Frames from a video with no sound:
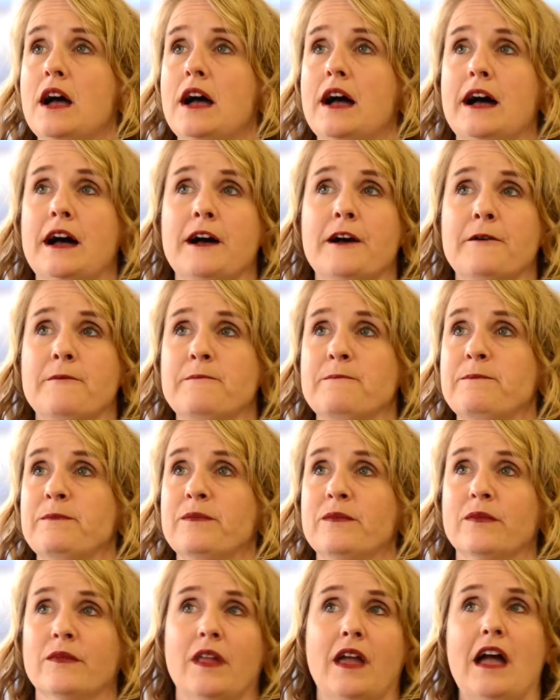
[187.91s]

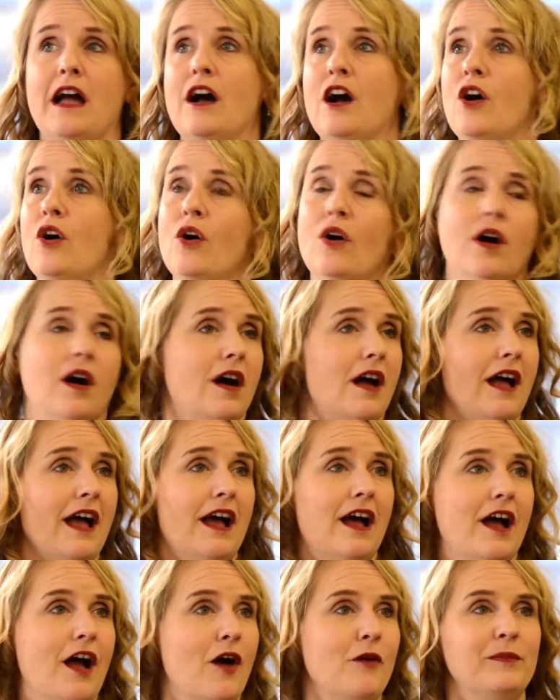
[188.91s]

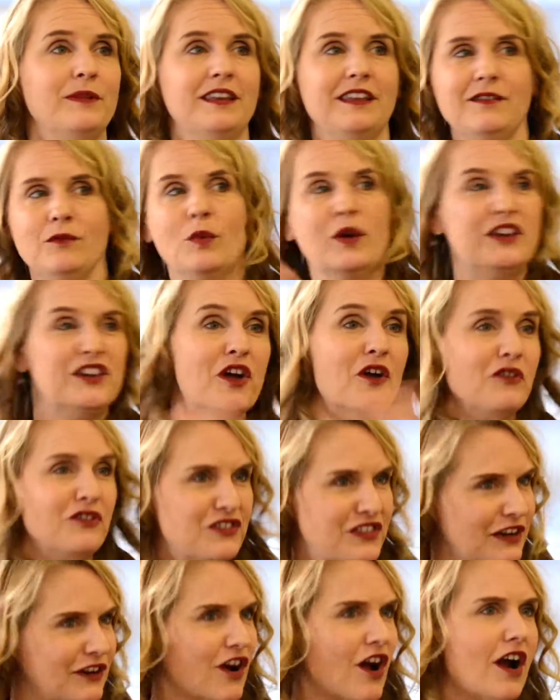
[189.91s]
how many
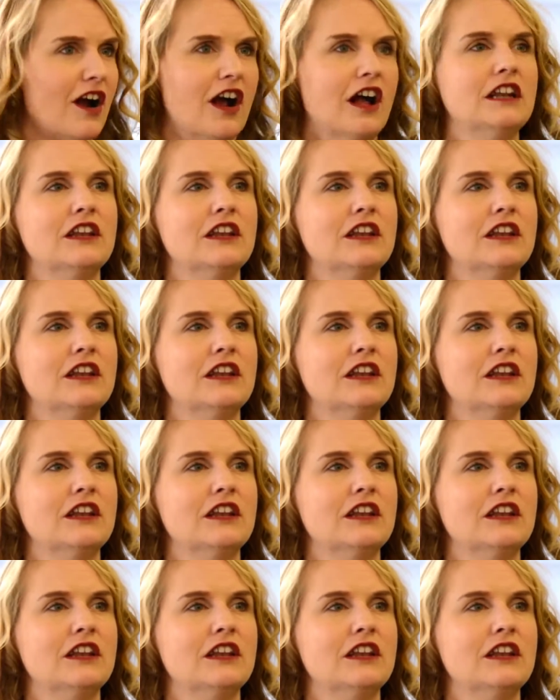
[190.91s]
windows there are,